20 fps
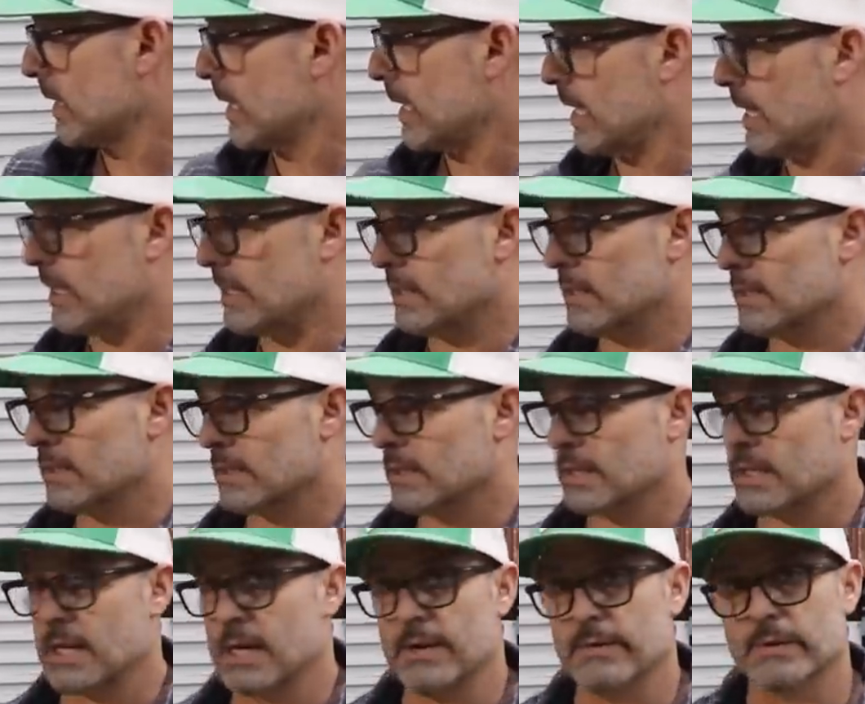get
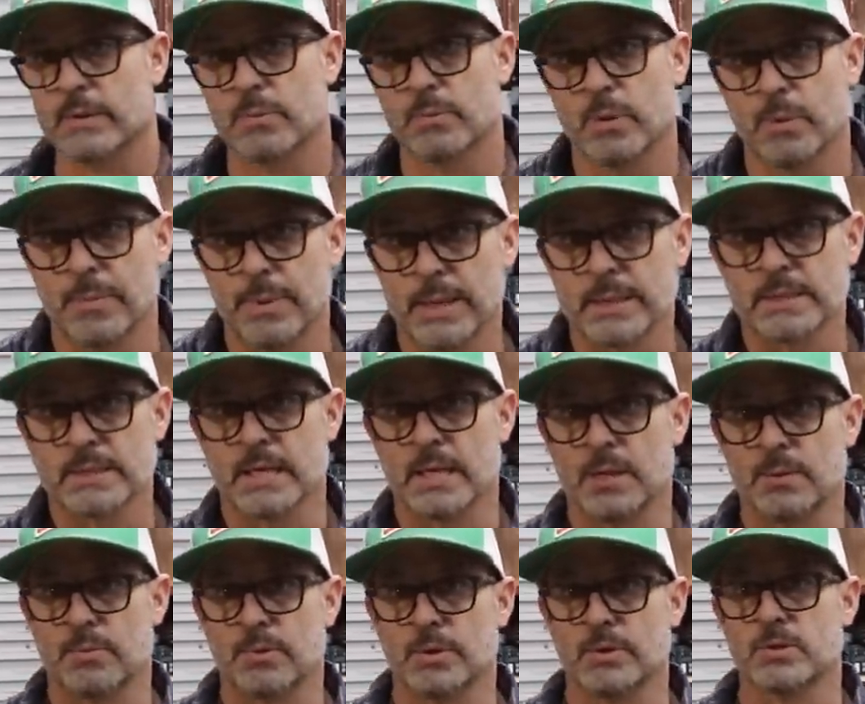gonna get everything put back
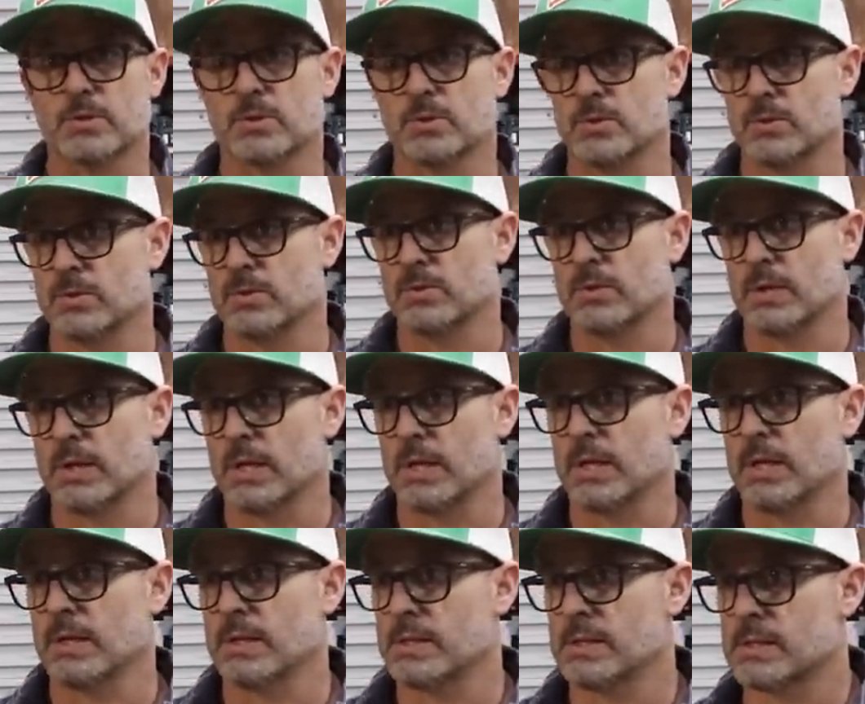together pretty soon
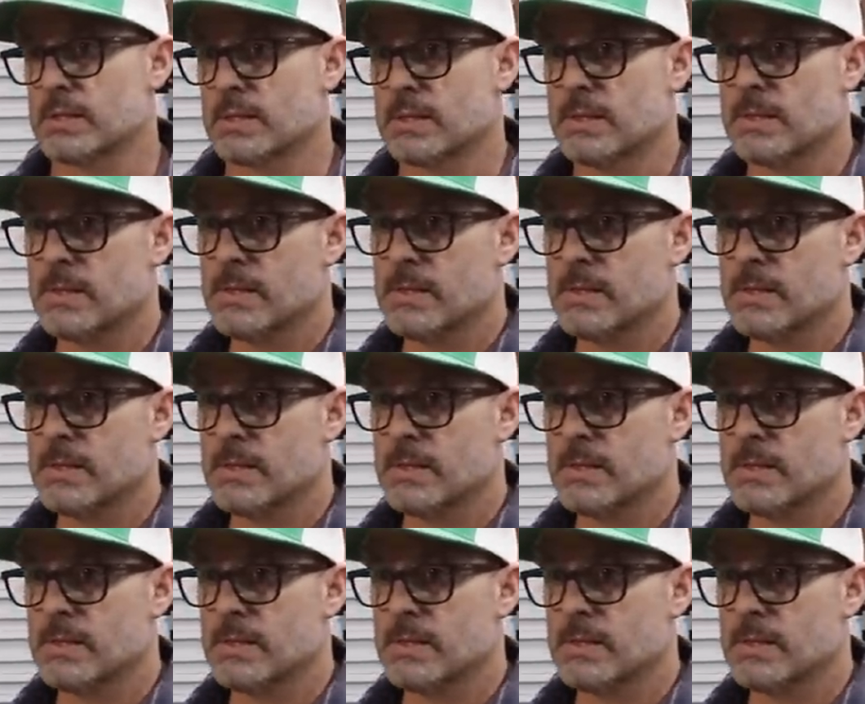and